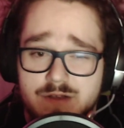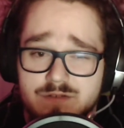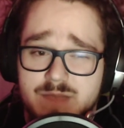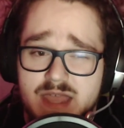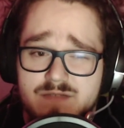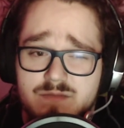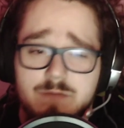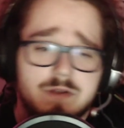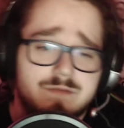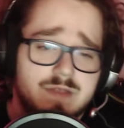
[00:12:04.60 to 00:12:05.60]
might have to be
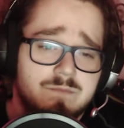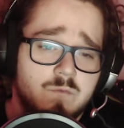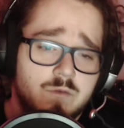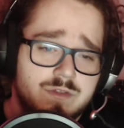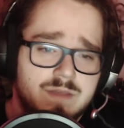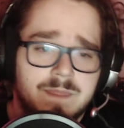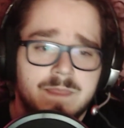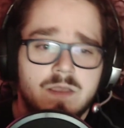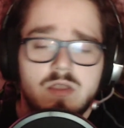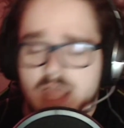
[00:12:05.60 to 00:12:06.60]
one of them. We'll see.
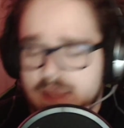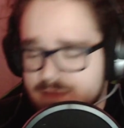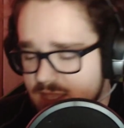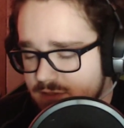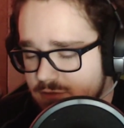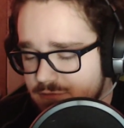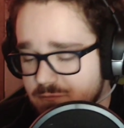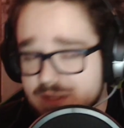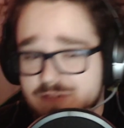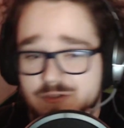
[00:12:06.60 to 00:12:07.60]
And then there's
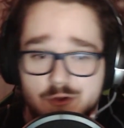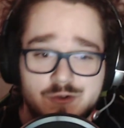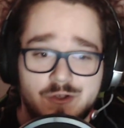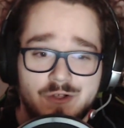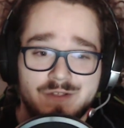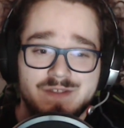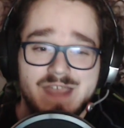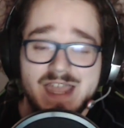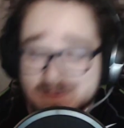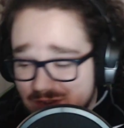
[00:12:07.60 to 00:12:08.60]
Returnal
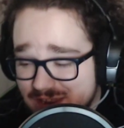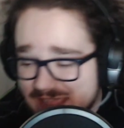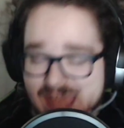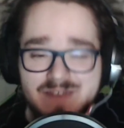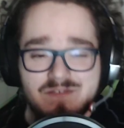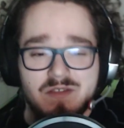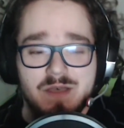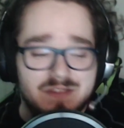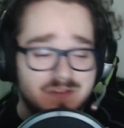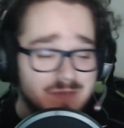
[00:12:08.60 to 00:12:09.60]
at the very end of the
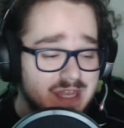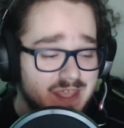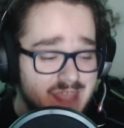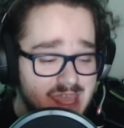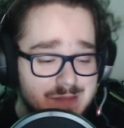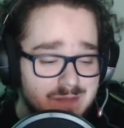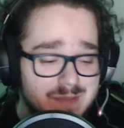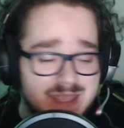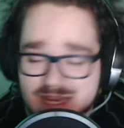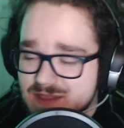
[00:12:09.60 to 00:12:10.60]
month. So we get a game at the
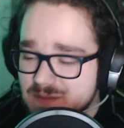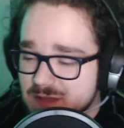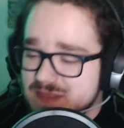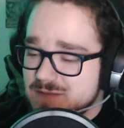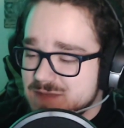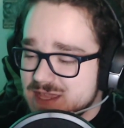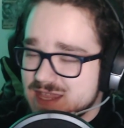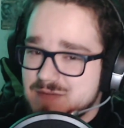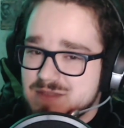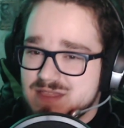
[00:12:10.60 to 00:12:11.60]
beginning of the month, and we get a
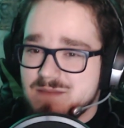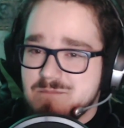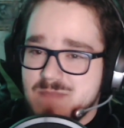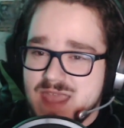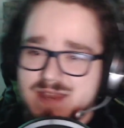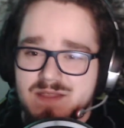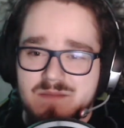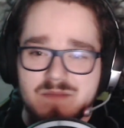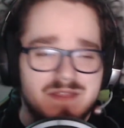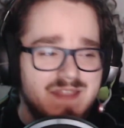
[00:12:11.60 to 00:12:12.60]
game at the end of the
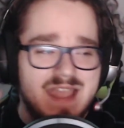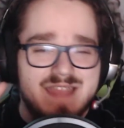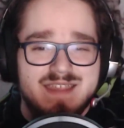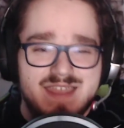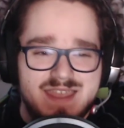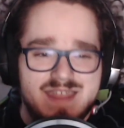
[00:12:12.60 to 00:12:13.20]
month, and that's it.